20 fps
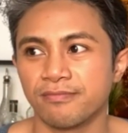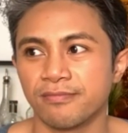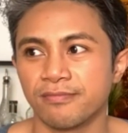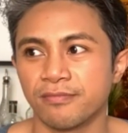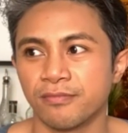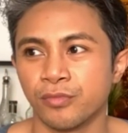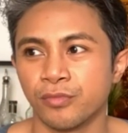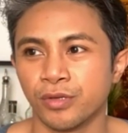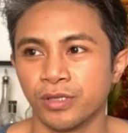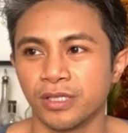
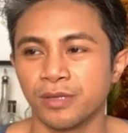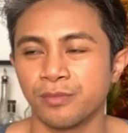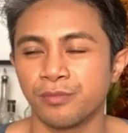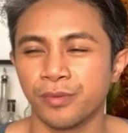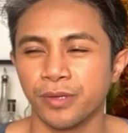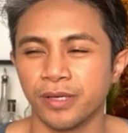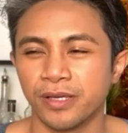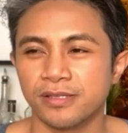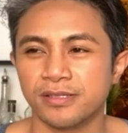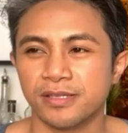really
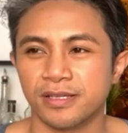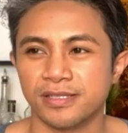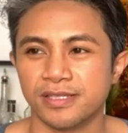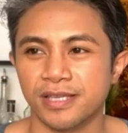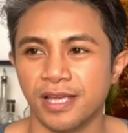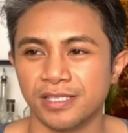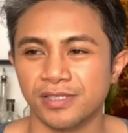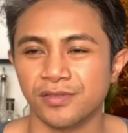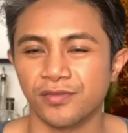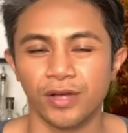being
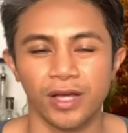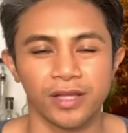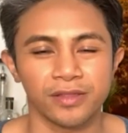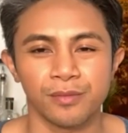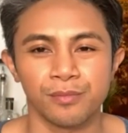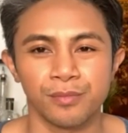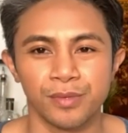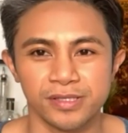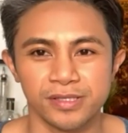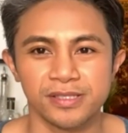successful at the
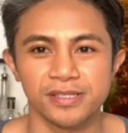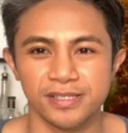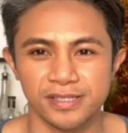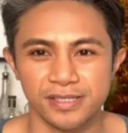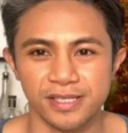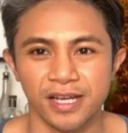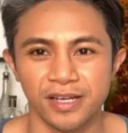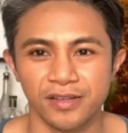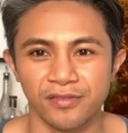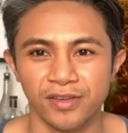business
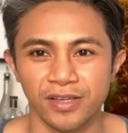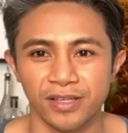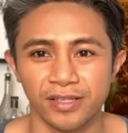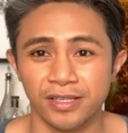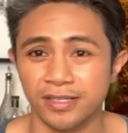side of it,